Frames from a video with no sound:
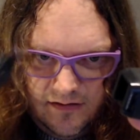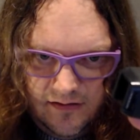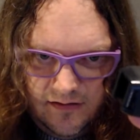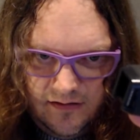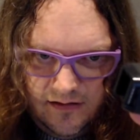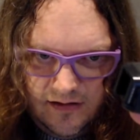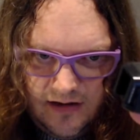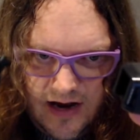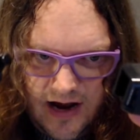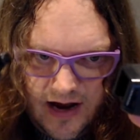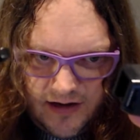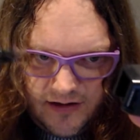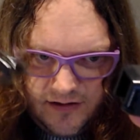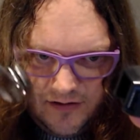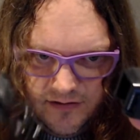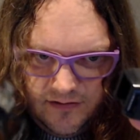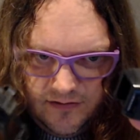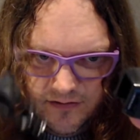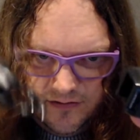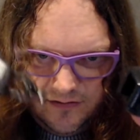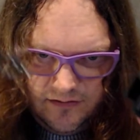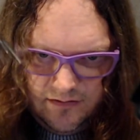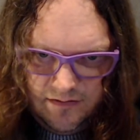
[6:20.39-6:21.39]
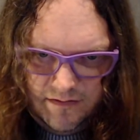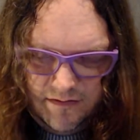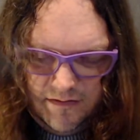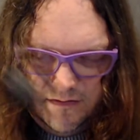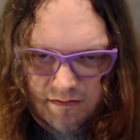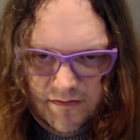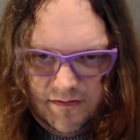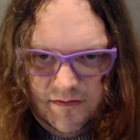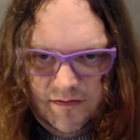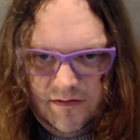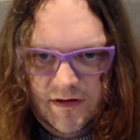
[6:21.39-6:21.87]
the actual
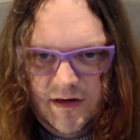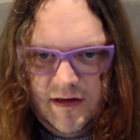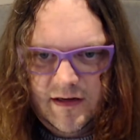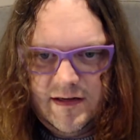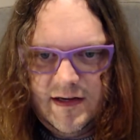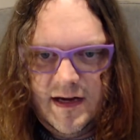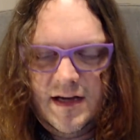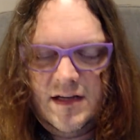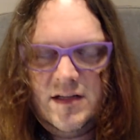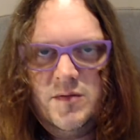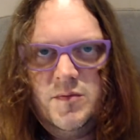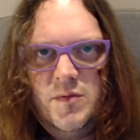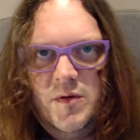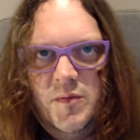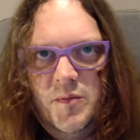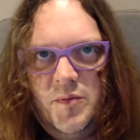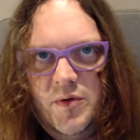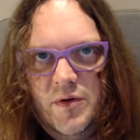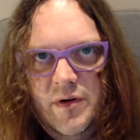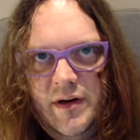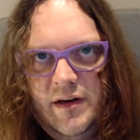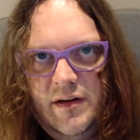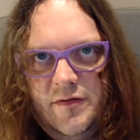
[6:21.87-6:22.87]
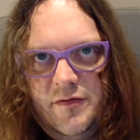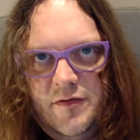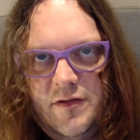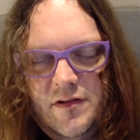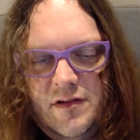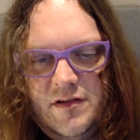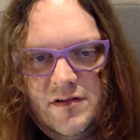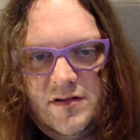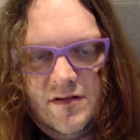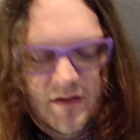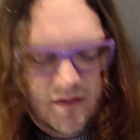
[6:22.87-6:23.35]
attachment point for
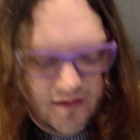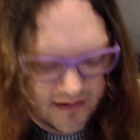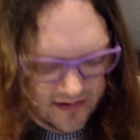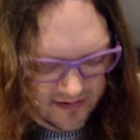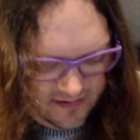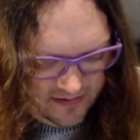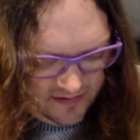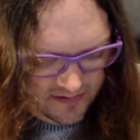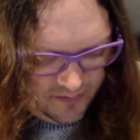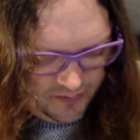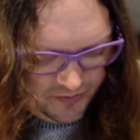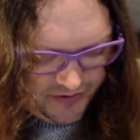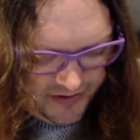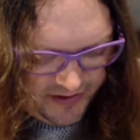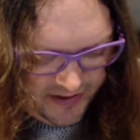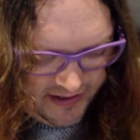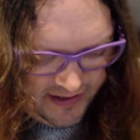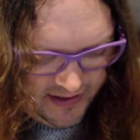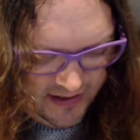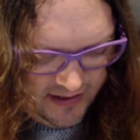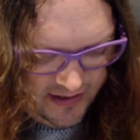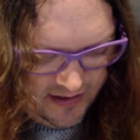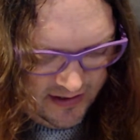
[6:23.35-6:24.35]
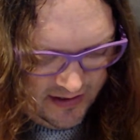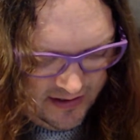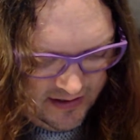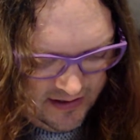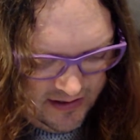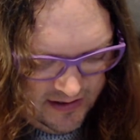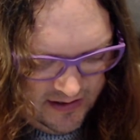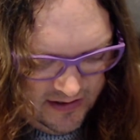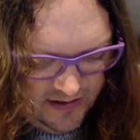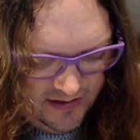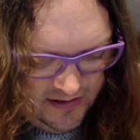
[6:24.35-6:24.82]
the size is pretty
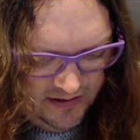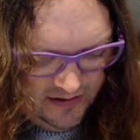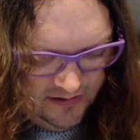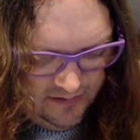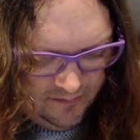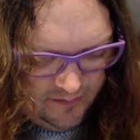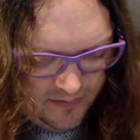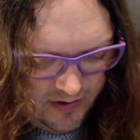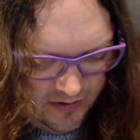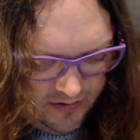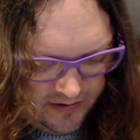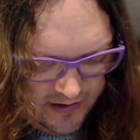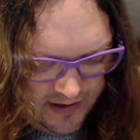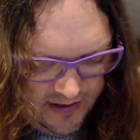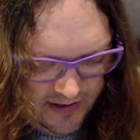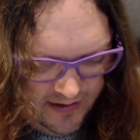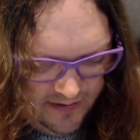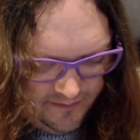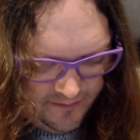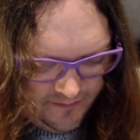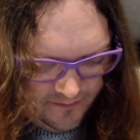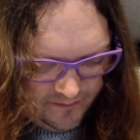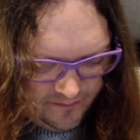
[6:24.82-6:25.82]
bulky.